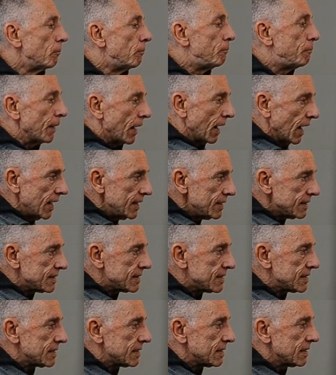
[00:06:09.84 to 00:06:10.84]

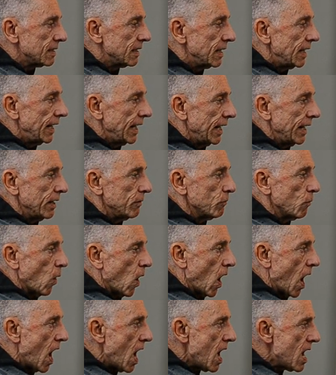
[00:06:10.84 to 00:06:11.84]
But it
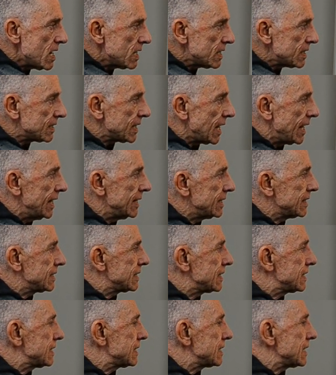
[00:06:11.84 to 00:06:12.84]
works,
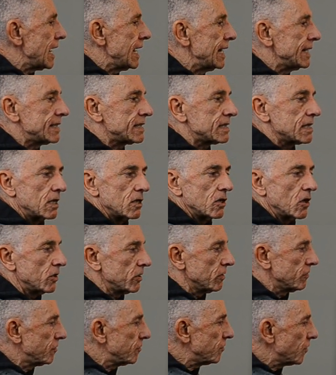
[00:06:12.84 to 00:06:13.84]
it's a lot
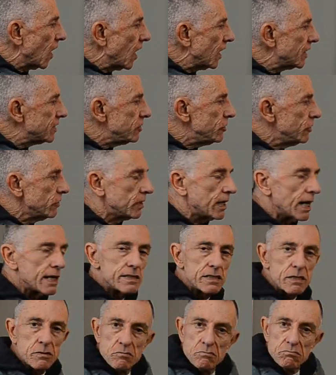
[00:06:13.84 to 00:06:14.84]
of fun, you get
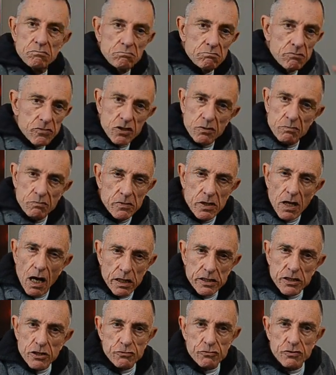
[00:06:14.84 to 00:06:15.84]
some
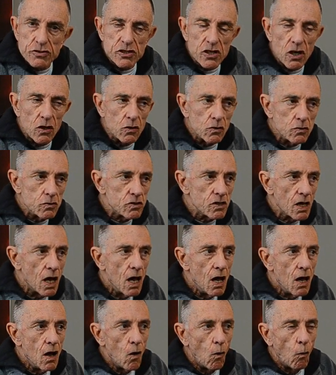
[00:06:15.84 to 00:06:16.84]
nice results.
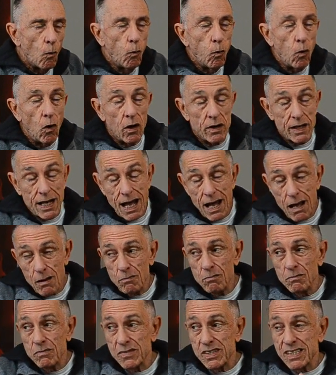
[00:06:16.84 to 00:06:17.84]
What
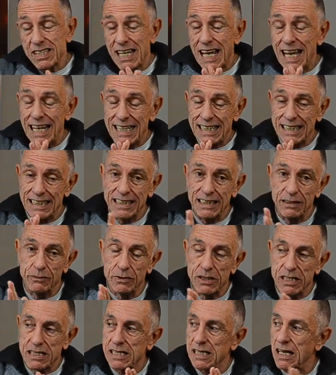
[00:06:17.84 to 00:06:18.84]
happened, sadly,
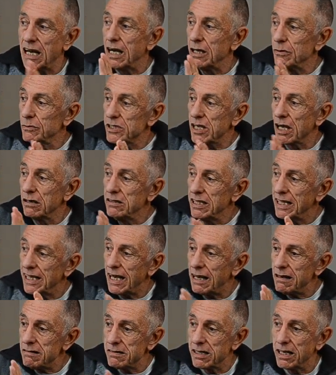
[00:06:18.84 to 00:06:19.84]
was that I was only
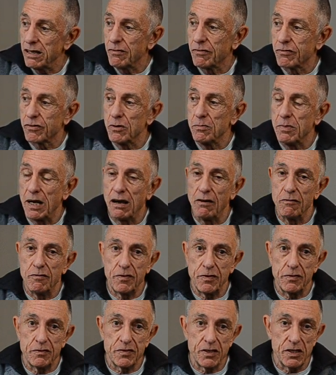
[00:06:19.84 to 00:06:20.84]
out there for about
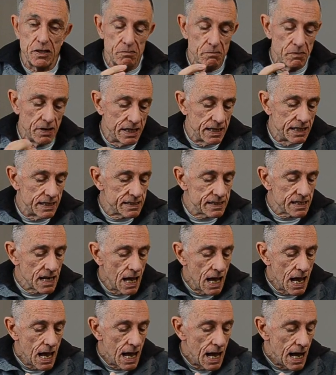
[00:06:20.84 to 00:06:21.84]
15 minutes,
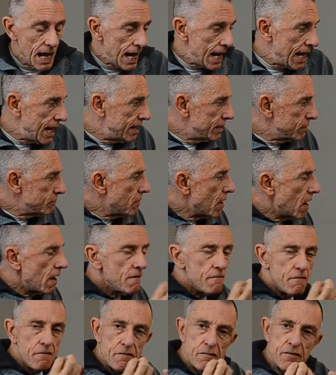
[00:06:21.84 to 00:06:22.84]
and
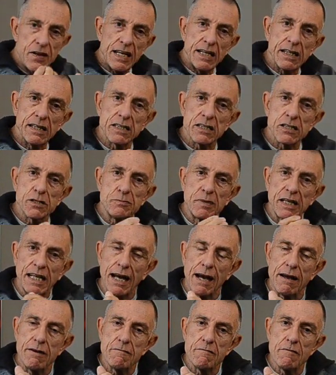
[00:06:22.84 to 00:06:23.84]
my fingers
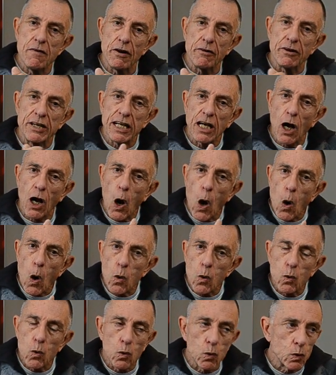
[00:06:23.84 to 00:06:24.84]
became very
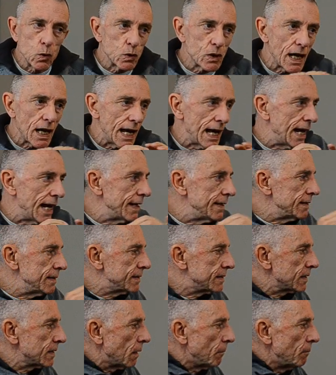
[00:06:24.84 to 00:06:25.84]
cold, and